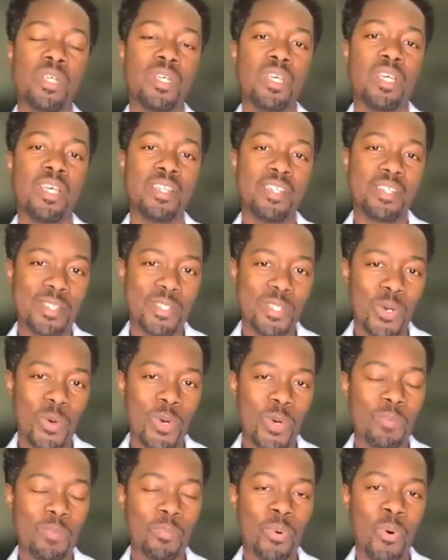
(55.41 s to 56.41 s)
It is so
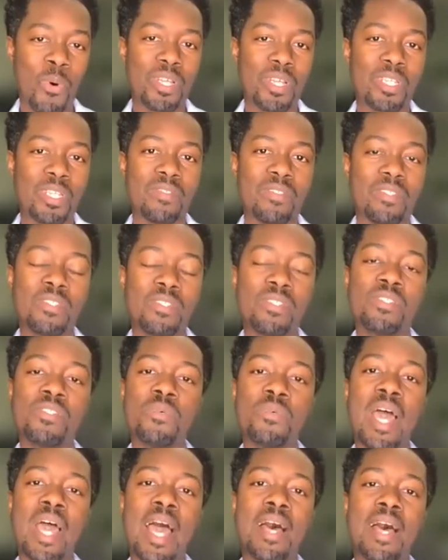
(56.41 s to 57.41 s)
important
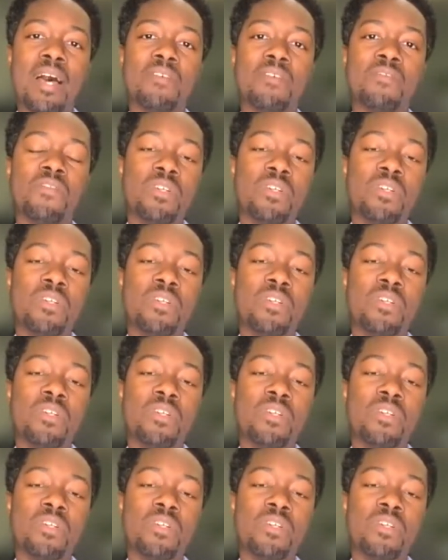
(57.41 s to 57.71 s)
to have